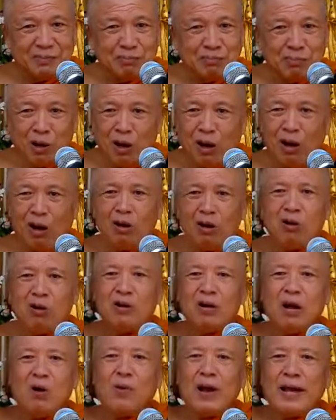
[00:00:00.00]

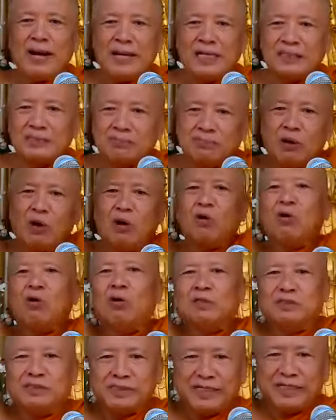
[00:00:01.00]
More awareness, more
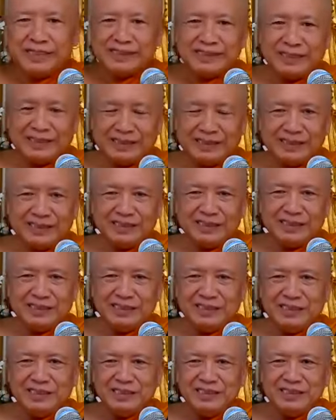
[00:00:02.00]
consciousness.
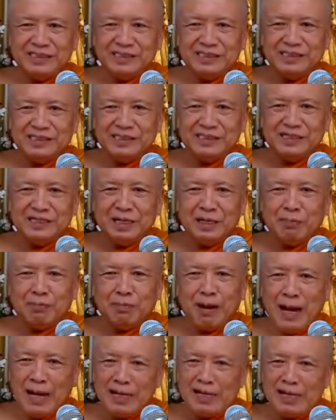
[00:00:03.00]

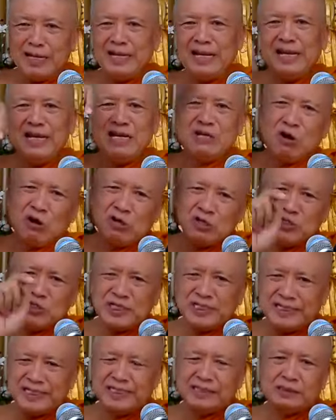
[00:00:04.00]
But in
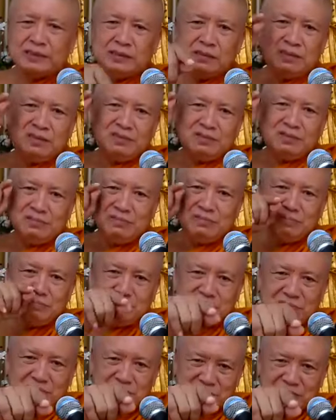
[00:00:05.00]
consciousness,
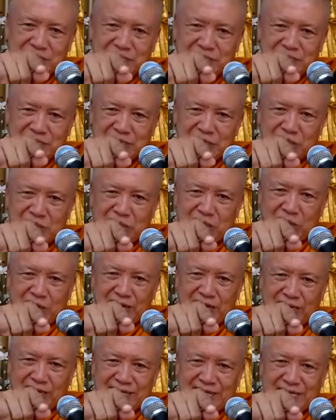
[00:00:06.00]

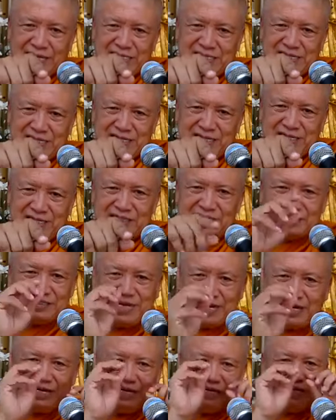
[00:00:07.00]
got attention,
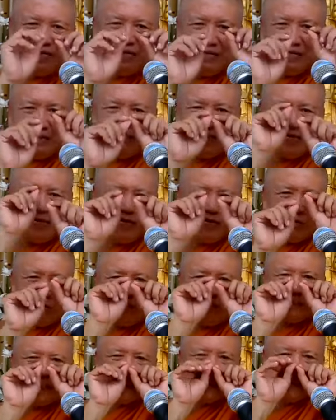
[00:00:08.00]
then in
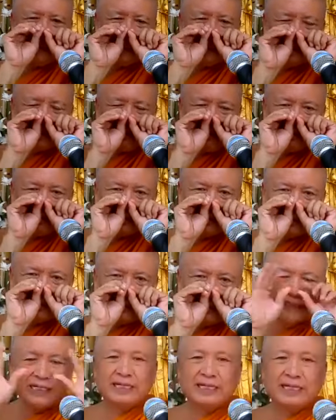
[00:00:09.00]
consciousness got
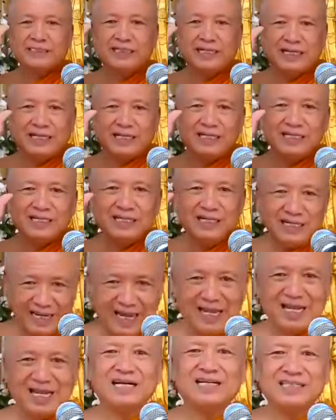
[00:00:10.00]
sensing,
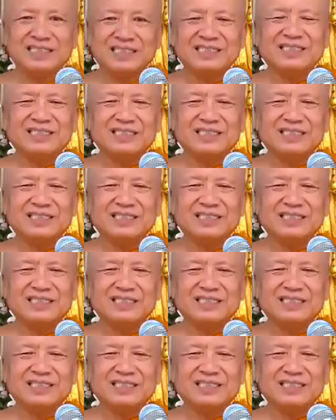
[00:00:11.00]
okay?